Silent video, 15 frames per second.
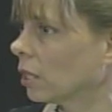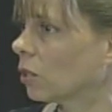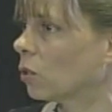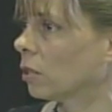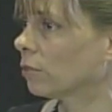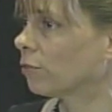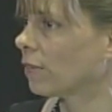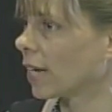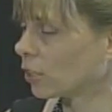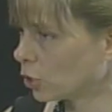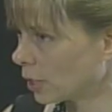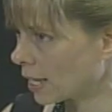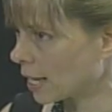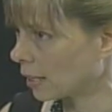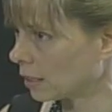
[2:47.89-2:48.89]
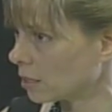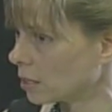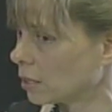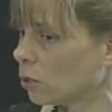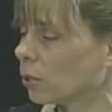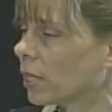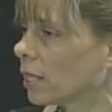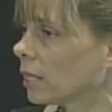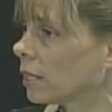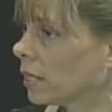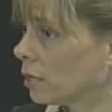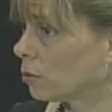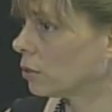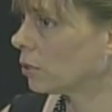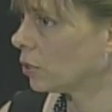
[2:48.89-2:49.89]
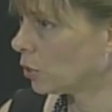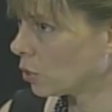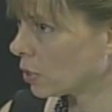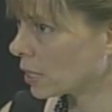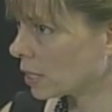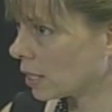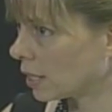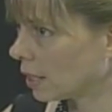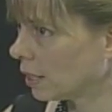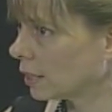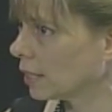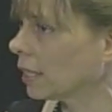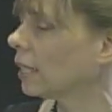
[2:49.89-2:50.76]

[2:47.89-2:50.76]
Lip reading: called Fractured Atlas, located here in New York City.